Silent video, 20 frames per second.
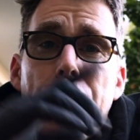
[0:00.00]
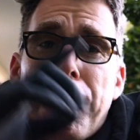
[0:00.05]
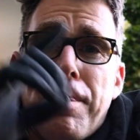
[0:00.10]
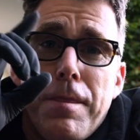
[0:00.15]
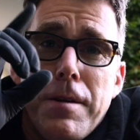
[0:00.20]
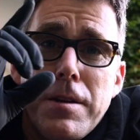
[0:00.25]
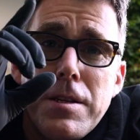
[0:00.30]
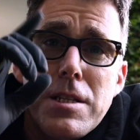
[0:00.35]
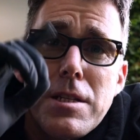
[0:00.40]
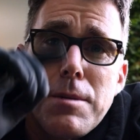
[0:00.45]

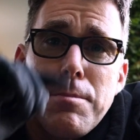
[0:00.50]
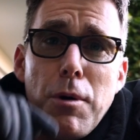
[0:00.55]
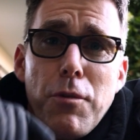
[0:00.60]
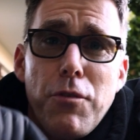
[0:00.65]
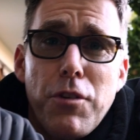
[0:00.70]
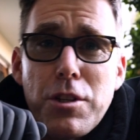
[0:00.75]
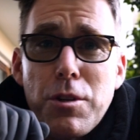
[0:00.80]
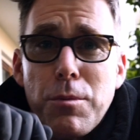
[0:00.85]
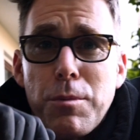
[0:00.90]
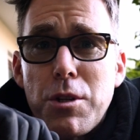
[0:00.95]
This is the
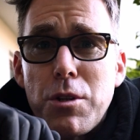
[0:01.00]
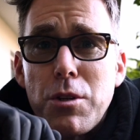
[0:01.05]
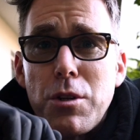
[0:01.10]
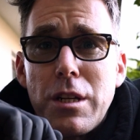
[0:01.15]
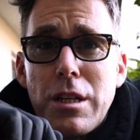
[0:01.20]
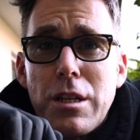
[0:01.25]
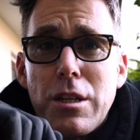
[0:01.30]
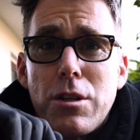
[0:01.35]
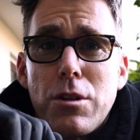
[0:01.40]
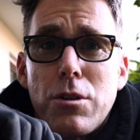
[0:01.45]
perfect
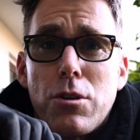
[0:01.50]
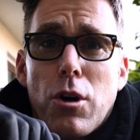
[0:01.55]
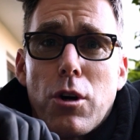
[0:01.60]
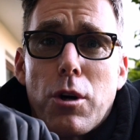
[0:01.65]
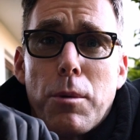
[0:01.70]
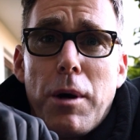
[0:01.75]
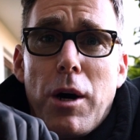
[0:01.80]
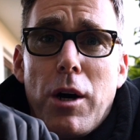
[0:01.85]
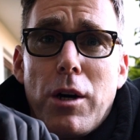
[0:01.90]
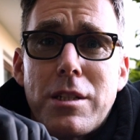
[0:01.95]
opportunity to talk
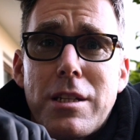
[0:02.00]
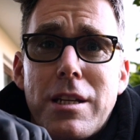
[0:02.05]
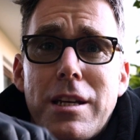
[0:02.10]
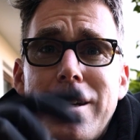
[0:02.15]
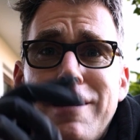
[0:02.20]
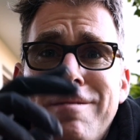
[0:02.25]
about